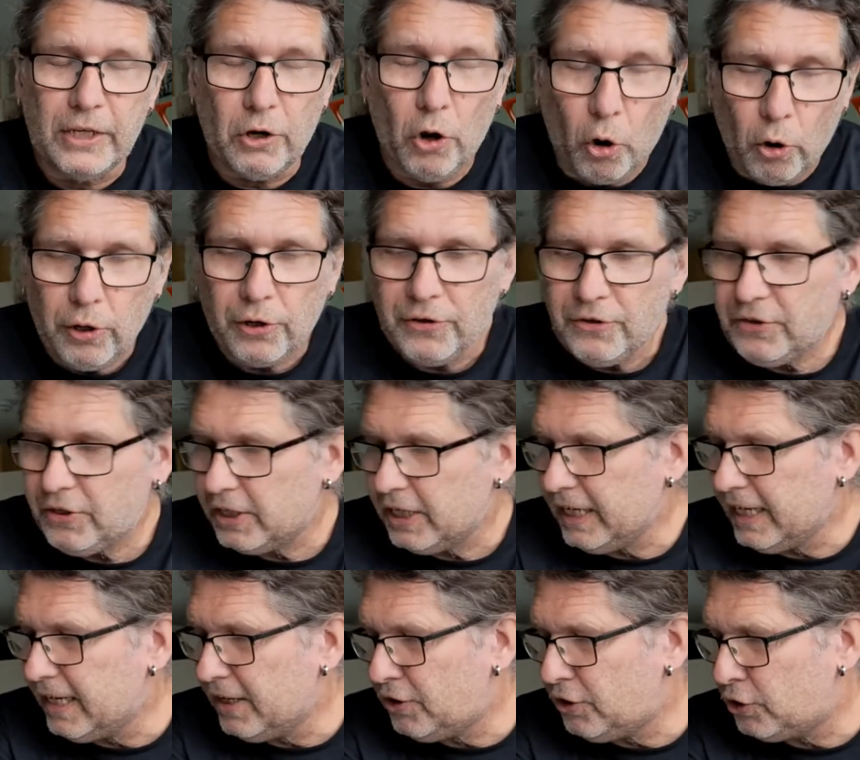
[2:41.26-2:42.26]
August
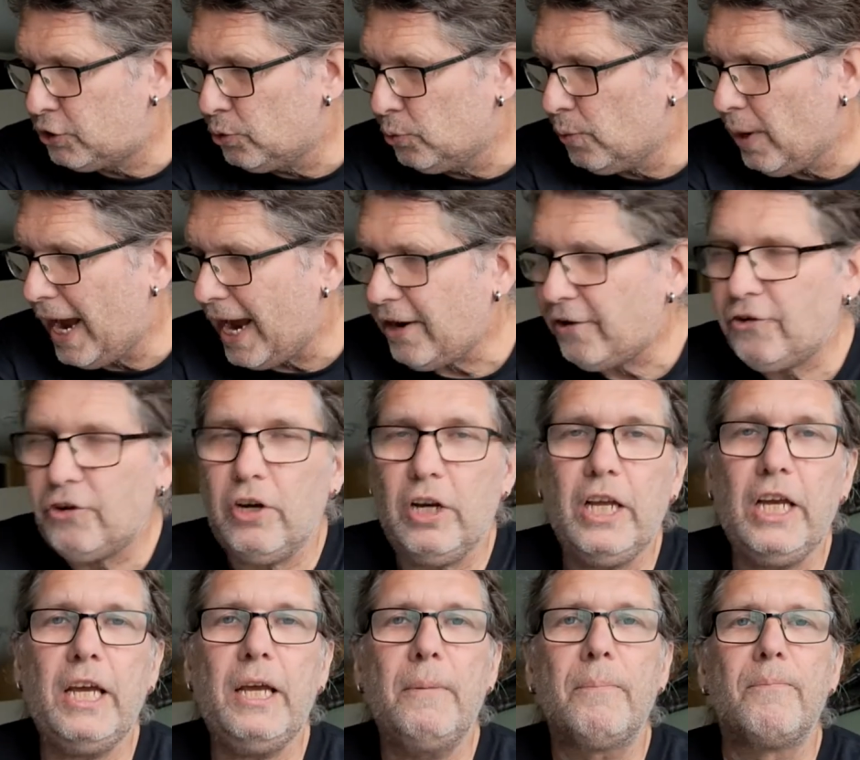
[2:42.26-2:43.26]
is to
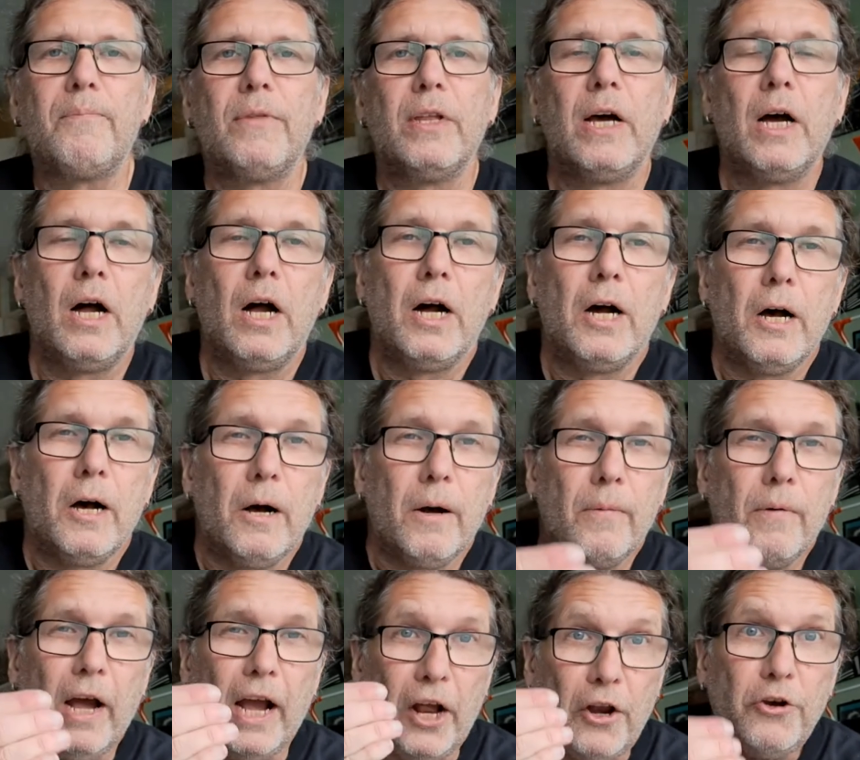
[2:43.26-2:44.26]
actually
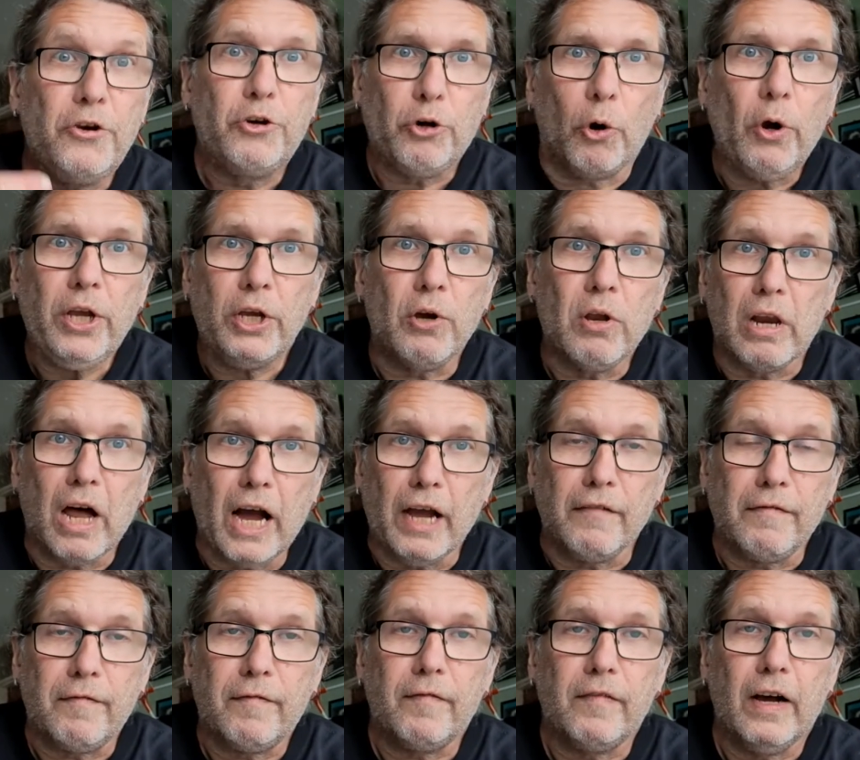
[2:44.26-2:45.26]
enjoy your
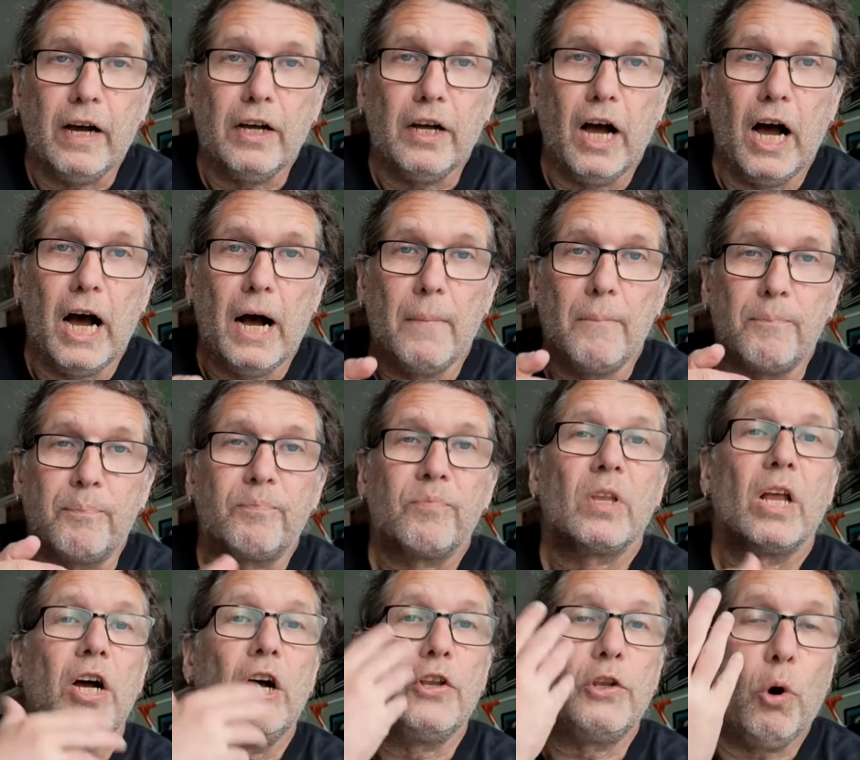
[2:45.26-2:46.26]
life. Don't
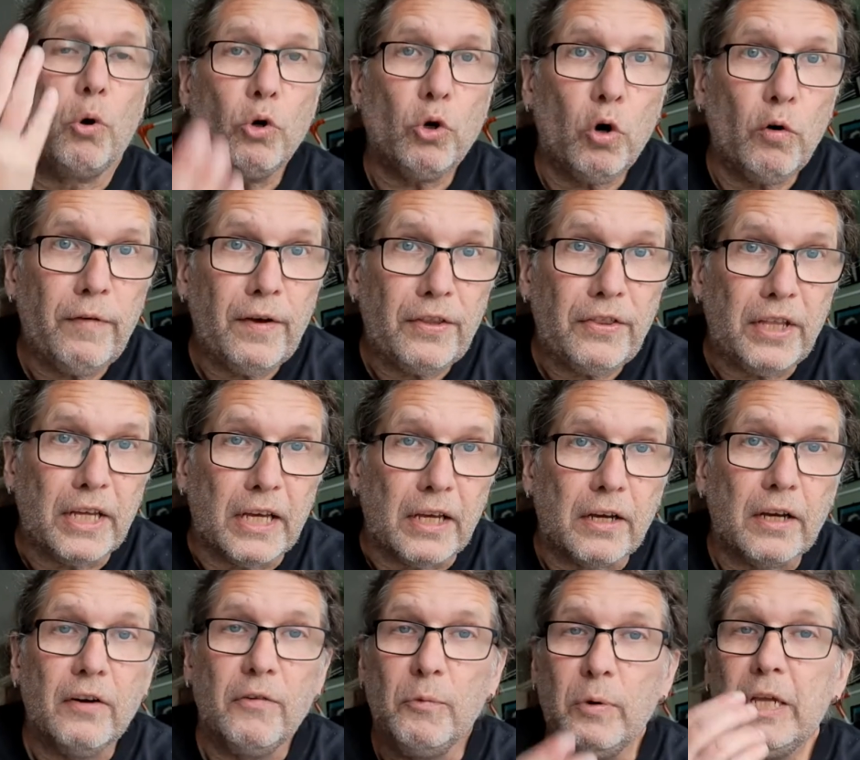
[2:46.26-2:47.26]

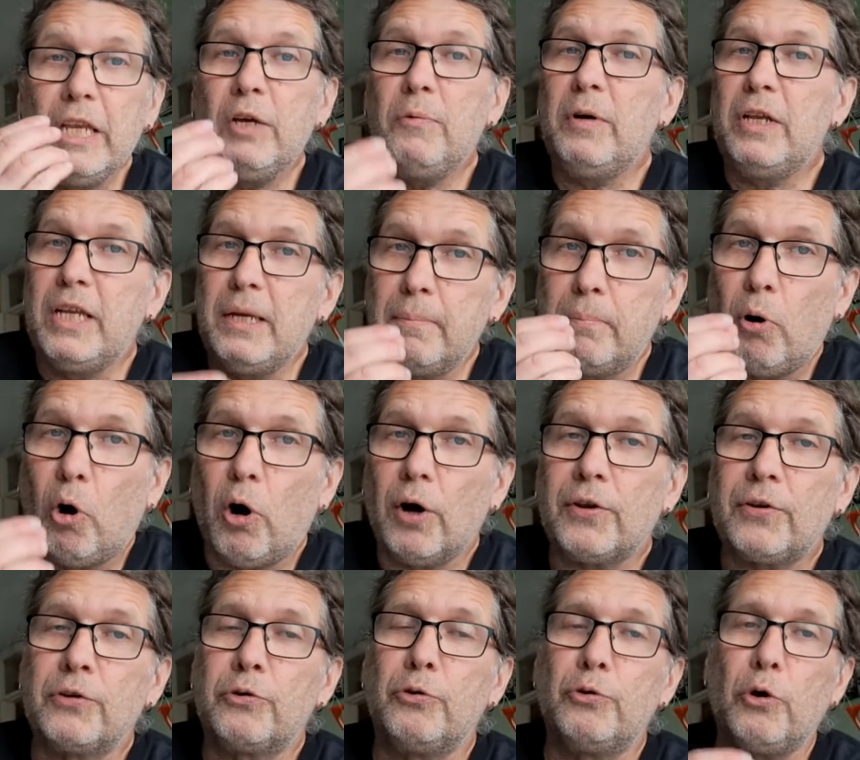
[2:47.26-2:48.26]
overthink. Really, really
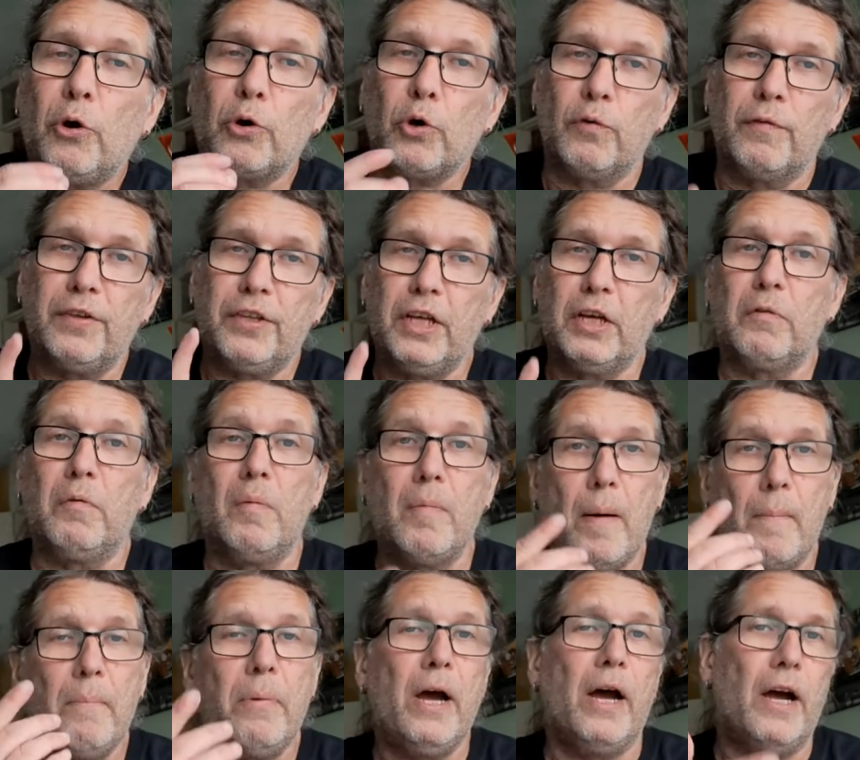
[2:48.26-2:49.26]
important to not overthink.
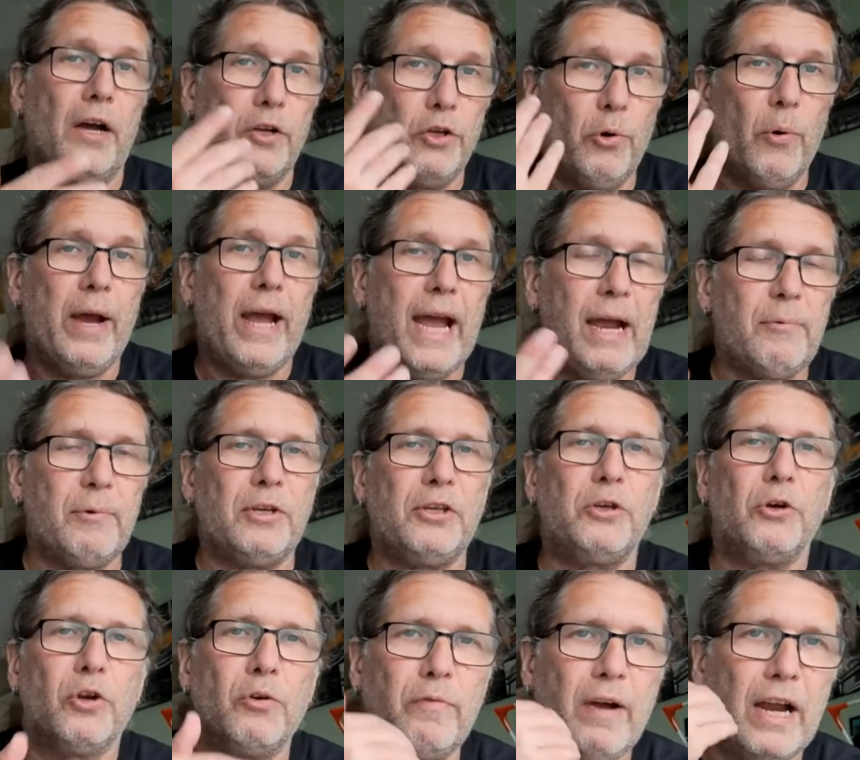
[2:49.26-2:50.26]
Remember, you're Aries.
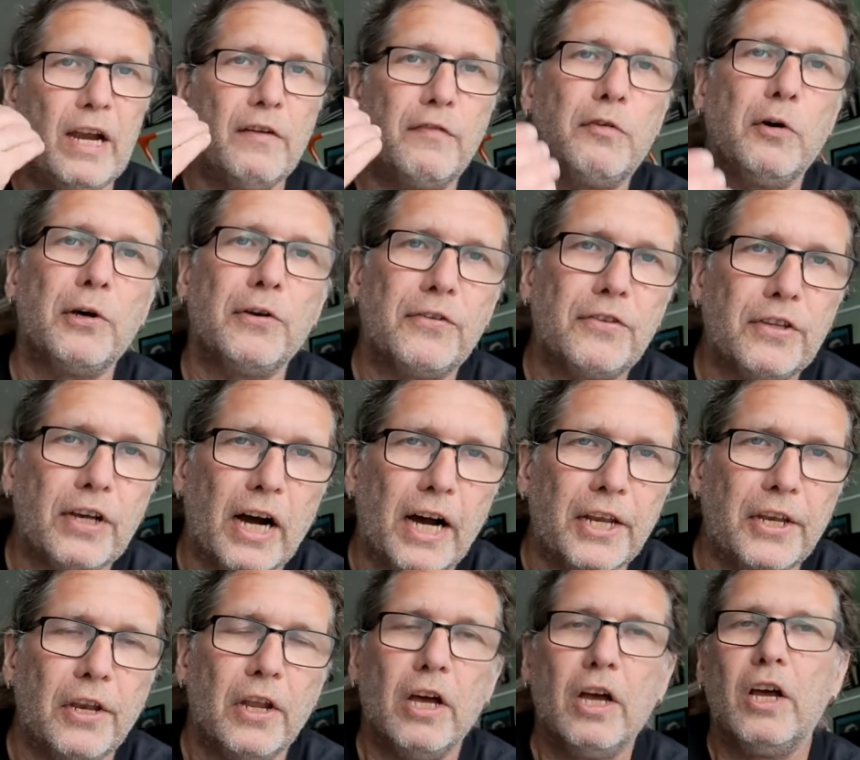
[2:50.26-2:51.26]
You're the very first
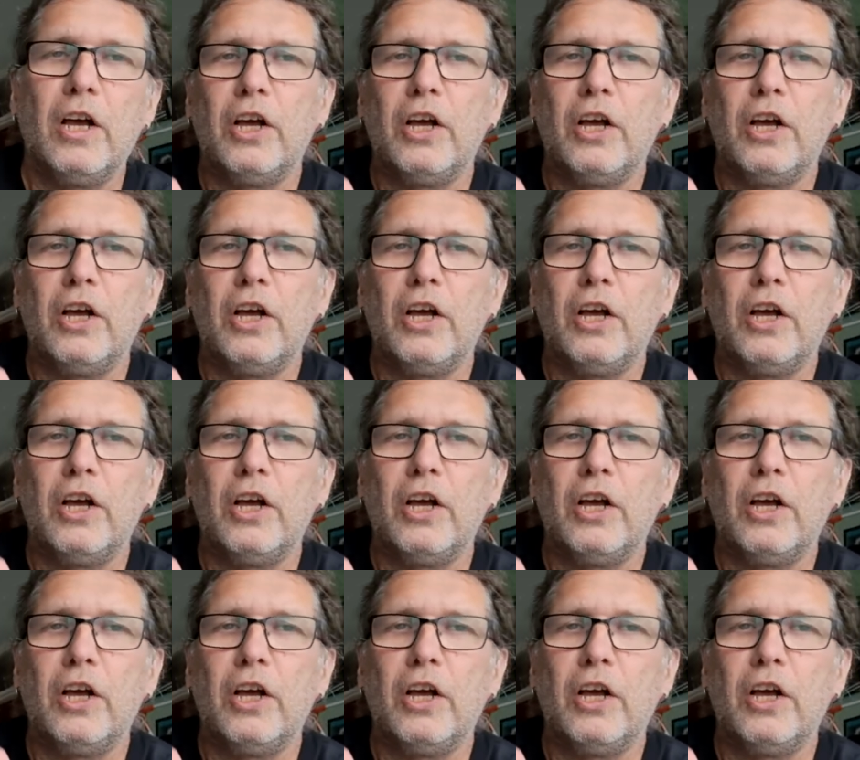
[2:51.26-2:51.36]
sign.